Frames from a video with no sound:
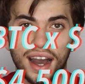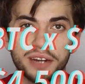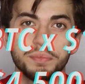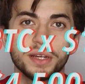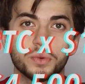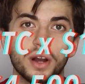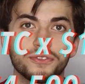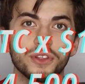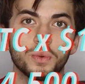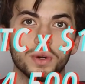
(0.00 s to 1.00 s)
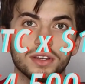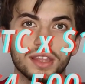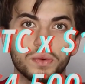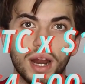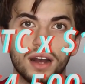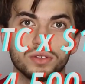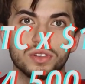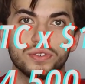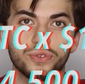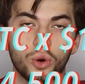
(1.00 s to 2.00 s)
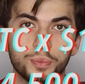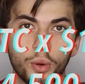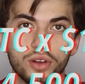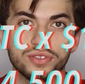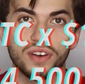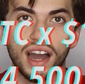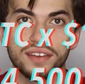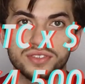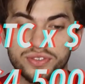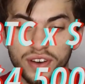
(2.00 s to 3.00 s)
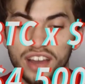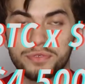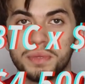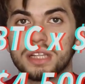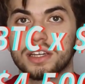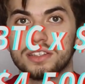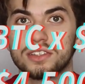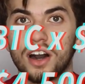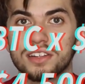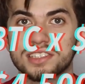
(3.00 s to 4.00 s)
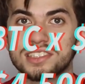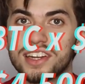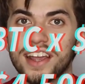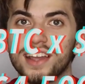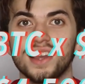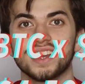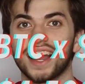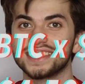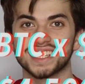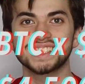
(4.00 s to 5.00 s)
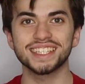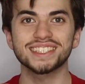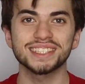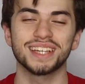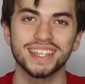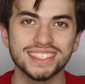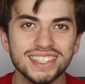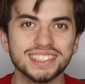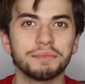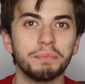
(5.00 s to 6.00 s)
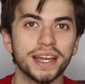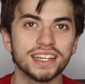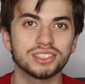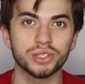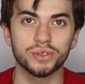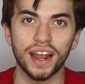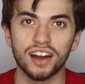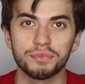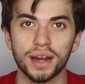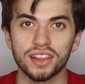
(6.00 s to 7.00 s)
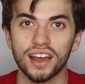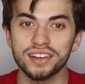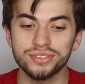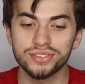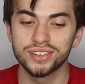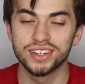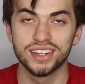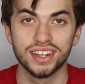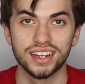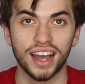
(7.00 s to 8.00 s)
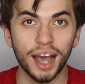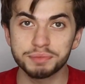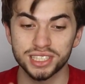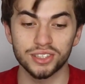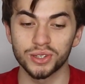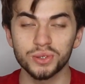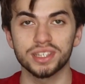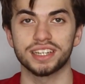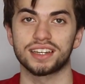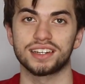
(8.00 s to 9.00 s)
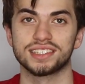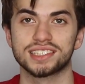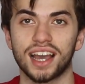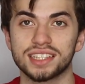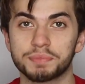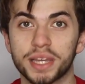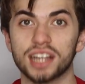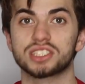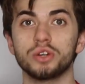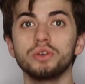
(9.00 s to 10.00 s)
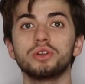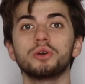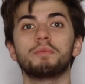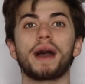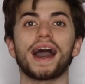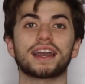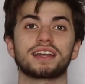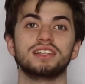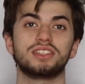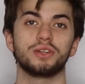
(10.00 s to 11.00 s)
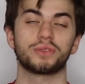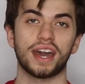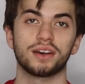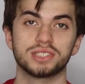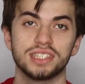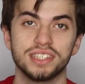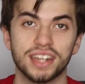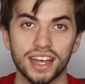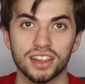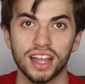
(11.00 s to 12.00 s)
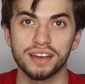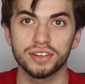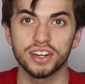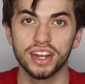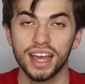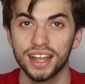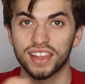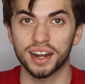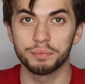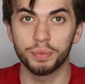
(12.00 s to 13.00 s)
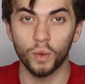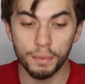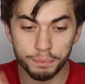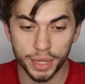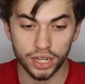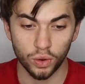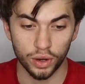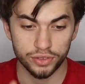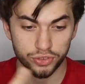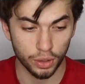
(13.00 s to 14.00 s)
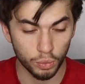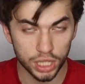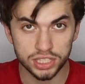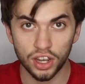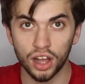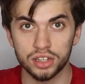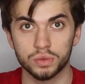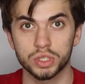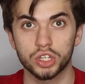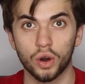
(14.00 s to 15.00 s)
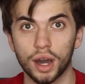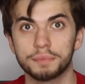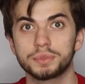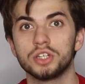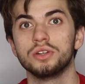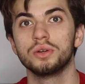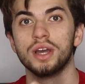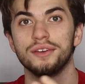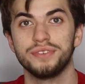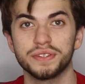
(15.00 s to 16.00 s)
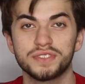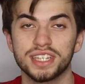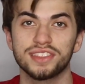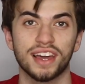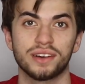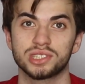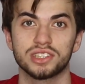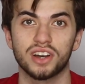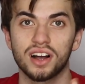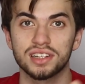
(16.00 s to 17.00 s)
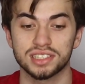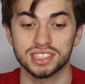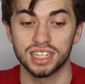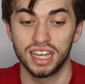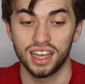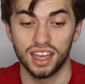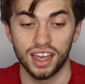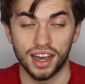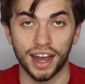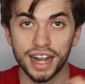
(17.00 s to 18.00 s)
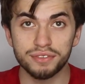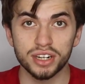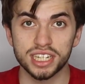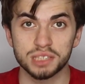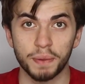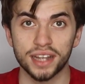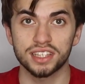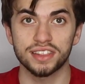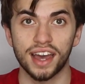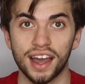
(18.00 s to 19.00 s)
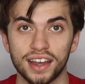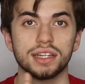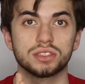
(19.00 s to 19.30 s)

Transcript: I'd be roughly worth around 4.5 to 5 million dollars today. Guys, is this is this the biggest regret of my life? Absolutely it is, guys, because who knew back in 2011 that one Bitcoin from $1 would go up to $15,000? I never expected that.